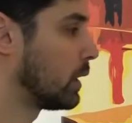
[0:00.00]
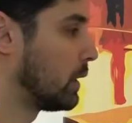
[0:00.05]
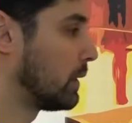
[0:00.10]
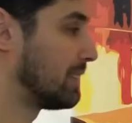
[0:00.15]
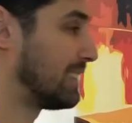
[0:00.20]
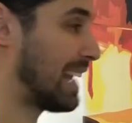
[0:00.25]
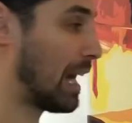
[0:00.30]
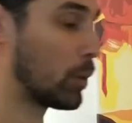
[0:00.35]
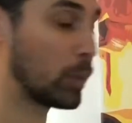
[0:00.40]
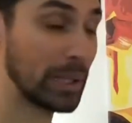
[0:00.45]

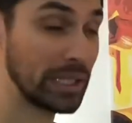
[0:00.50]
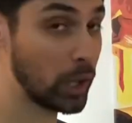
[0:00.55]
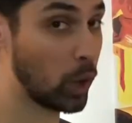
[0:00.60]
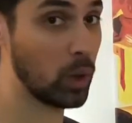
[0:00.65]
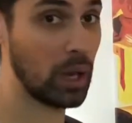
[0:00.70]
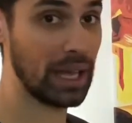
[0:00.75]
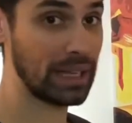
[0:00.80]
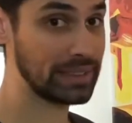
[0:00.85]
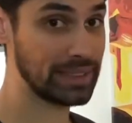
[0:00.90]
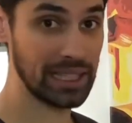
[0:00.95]
Now, we don't
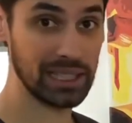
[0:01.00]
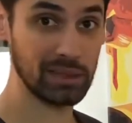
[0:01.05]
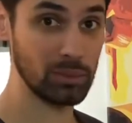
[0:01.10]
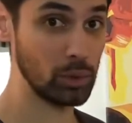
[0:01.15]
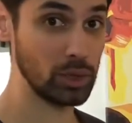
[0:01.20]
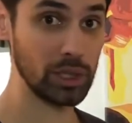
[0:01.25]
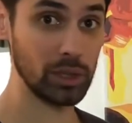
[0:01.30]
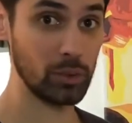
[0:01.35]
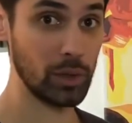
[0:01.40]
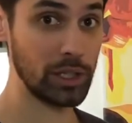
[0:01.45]
like decimals
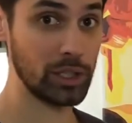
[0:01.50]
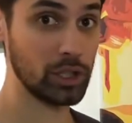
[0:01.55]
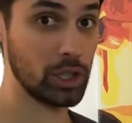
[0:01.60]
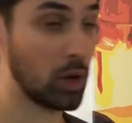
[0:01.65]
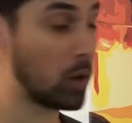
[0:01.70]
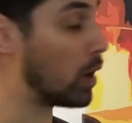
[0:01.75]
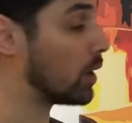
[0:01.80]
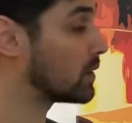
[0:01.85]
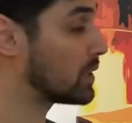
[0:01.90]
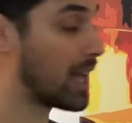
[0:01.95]
in ratio,
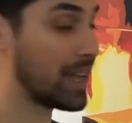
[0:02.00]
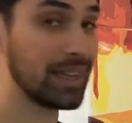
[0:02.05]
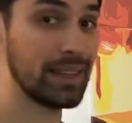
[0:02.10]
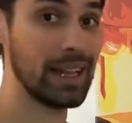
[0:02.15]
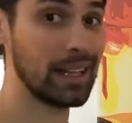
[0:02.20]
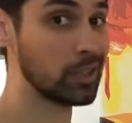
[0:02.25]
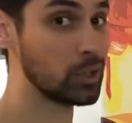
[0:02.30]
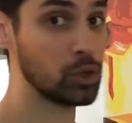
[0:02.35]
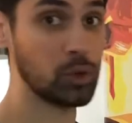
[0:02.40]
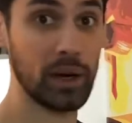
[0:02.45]
I'll tell you that
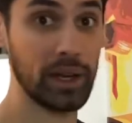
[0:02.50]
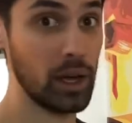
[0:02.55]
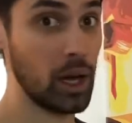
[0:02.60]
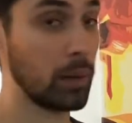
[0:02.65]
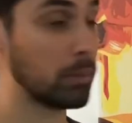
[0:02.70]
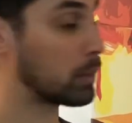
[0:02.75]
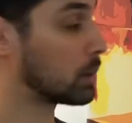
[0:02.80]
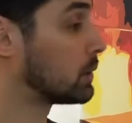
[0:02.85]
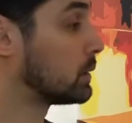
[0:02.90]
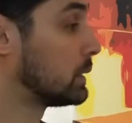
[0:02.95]
straight
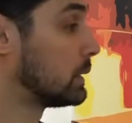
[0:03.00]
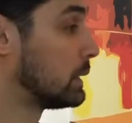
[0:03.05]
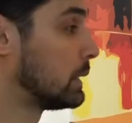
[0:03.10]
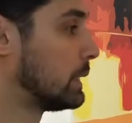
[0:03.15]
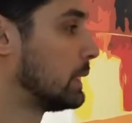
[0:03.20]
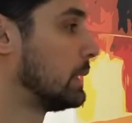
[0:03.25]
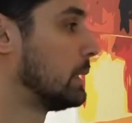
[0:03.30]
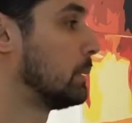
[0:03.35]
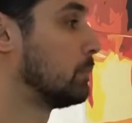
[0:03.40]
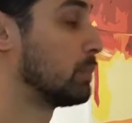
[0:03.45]
up.
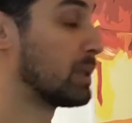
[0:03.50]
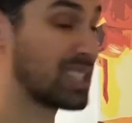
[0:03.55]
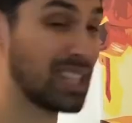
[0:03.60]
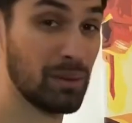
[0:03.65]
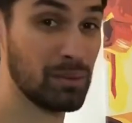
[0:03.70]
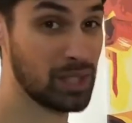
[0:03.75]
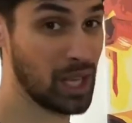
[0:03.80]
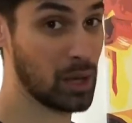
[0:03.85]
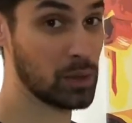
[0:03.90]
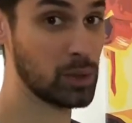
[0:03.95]
But
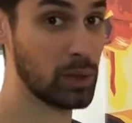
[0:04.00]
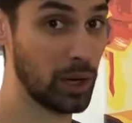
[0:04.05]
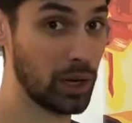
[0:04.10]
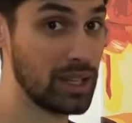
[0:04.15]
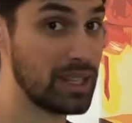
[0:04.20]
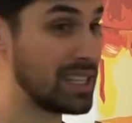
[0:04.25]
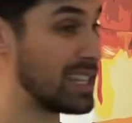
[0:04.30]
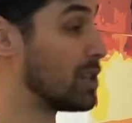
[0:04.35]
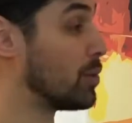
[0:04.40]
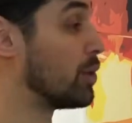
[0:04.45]
sometimes we've got to
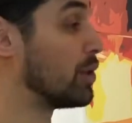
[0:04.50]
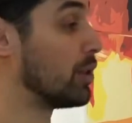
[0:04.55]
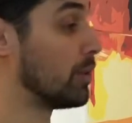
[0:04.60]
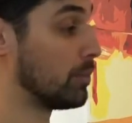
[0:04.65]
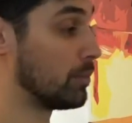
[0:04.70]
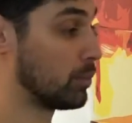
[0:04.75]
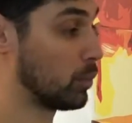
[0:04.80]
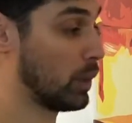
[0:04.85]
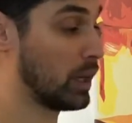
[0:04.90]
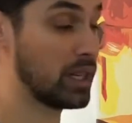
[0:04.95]
deal with them
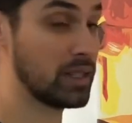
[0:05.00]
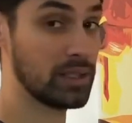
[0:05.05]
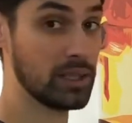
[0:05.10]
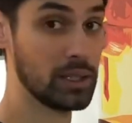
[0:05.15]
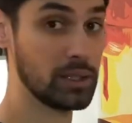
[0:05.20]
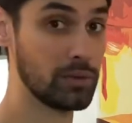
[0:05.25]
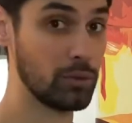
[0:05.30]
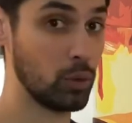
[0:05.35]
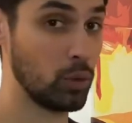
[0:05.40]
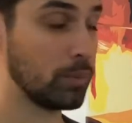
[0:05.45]
when it's this
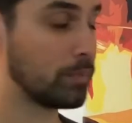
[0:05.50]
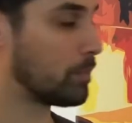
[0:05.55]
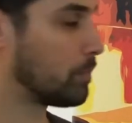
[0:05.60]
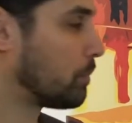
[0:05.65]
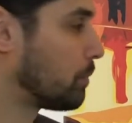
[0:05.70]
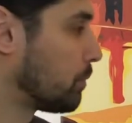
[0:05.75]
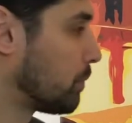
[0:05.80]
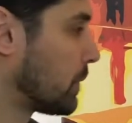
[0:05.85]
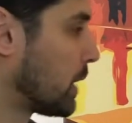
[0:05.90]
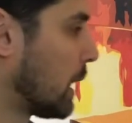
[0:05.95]
form.
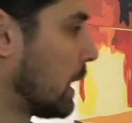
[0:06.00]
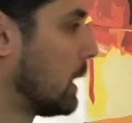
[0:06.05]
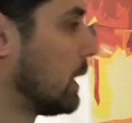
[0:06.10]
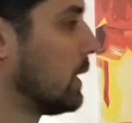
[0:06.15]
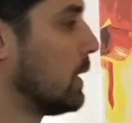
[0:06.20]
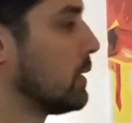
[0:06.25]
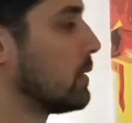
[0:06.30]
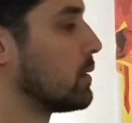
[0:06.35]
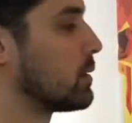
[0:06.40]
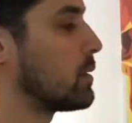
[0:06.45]

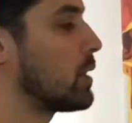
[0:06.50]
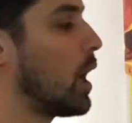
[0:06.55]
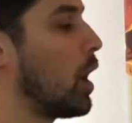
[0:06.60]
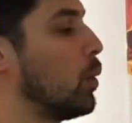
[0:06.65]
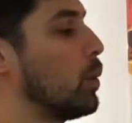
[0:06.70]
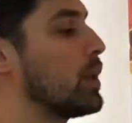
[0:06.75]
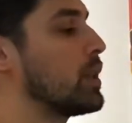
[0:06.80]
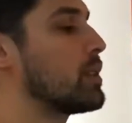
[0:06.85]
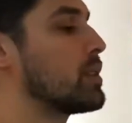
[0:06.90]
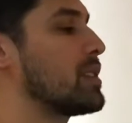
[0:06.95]
To start
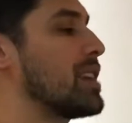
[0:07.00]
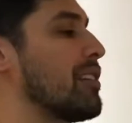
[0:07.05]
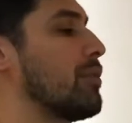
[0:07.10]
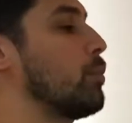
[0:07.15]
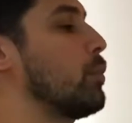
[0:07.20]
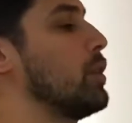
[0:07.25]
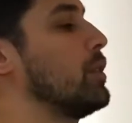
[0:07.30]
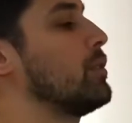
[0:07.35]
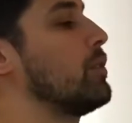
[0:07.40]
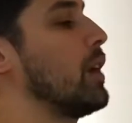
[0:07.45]
with,
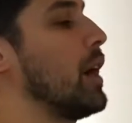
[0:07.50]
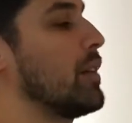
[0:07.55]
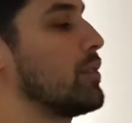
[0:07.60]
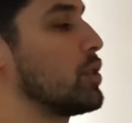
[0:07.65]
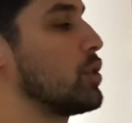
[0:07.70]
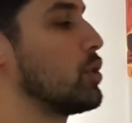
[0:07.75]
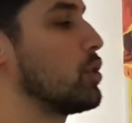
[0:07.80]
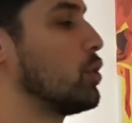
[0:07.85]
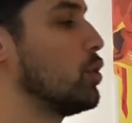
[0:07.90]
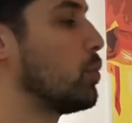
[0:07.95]
7.5
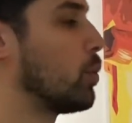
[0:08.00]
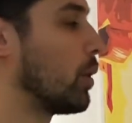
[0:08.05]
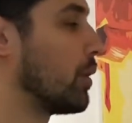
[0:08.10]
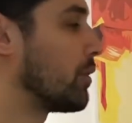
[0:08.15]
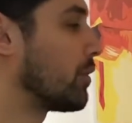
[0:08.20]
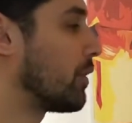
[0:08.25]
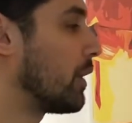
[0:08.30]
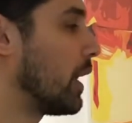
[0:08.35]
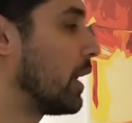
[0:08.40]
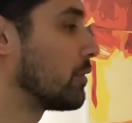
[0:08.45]
to
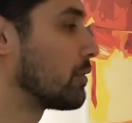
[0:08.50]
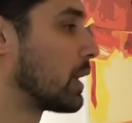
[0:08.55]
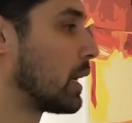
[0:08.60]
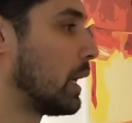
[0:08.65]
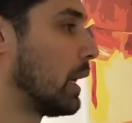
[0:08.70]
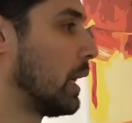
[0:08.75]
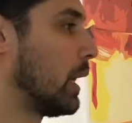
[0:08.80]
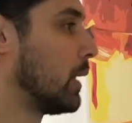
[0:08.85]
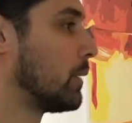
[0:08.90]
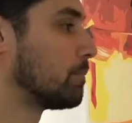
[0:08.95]
2.5,
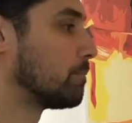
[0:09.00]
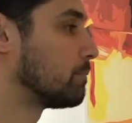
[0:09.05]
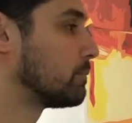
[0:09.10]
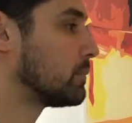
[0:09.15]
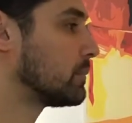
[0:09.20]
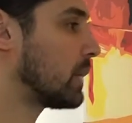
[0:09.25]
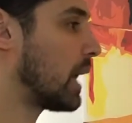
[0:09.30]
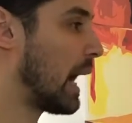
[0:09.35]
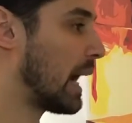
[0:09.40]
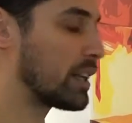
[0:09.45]

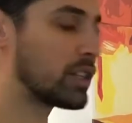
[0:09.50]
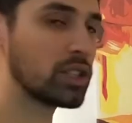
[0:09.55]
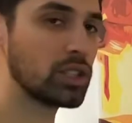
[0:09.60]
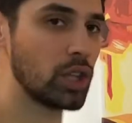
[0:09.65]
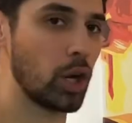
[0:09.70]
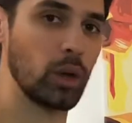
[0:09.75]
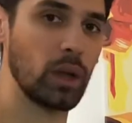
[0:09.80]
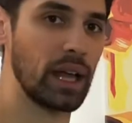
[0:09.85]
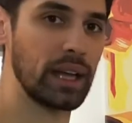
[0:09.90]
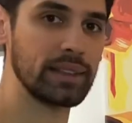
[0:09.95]
I just
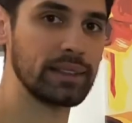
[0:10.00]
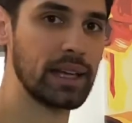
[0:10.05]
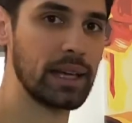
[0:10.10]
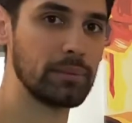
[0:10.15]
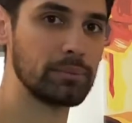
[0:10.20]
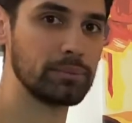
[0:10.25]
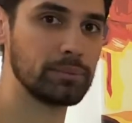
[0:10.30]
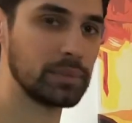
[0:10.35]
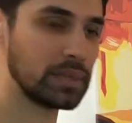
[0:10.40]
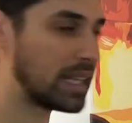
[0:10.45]
don't like that.
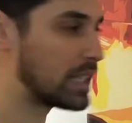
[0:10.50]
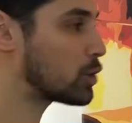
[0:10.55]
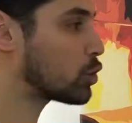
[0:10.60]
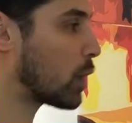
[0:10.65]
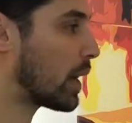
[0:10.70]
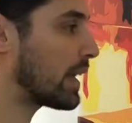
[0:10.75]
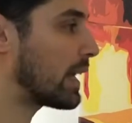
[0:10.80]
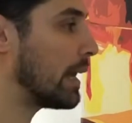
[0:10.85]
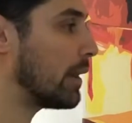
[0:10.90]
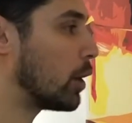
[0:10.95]
Let's try
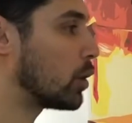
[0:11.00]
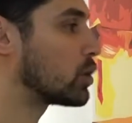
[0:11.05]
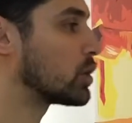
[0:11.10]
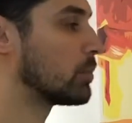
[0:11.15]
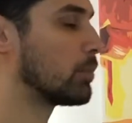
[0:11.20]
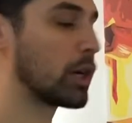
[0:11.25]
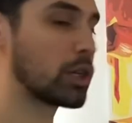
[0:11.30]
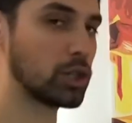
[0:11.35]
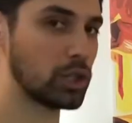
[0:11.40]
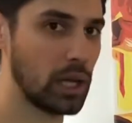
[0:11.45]
and get those to
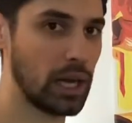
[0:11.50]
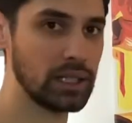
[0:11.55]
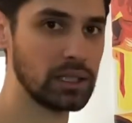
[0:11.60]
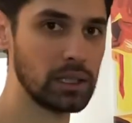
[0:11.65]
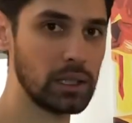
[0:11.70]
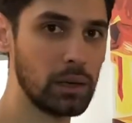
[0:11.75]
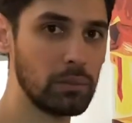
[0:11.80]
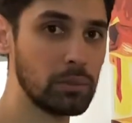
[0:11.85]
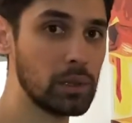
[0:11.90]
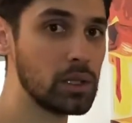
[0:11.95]
much nicer
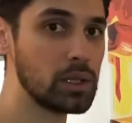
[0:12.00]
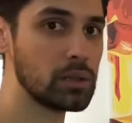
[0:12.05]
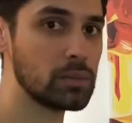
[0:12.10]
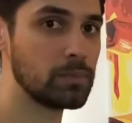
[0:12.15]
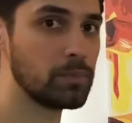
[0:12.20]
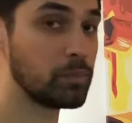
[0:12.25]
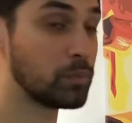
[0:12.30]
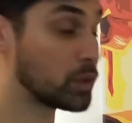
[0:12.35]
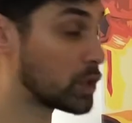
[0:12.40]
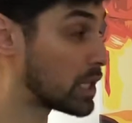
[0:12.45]
numbers.
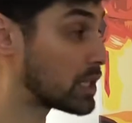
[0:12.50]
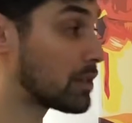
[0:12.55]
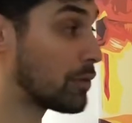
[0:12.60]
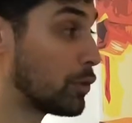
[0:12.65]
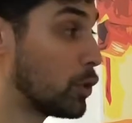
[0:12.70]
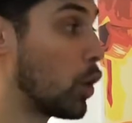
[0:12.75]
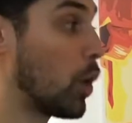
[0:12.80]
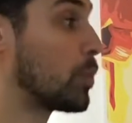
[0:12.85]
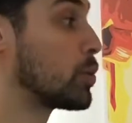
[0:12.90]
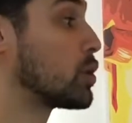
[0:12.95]
So there's a
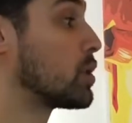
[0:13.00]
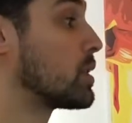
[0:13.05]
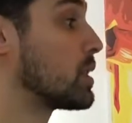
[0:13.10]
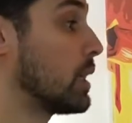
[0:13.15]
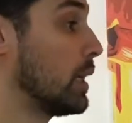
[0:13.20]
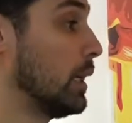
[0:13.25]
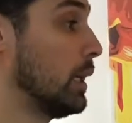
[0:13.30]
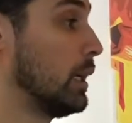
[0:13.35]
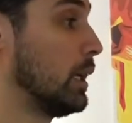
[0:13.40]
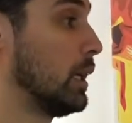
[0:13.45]
few options here.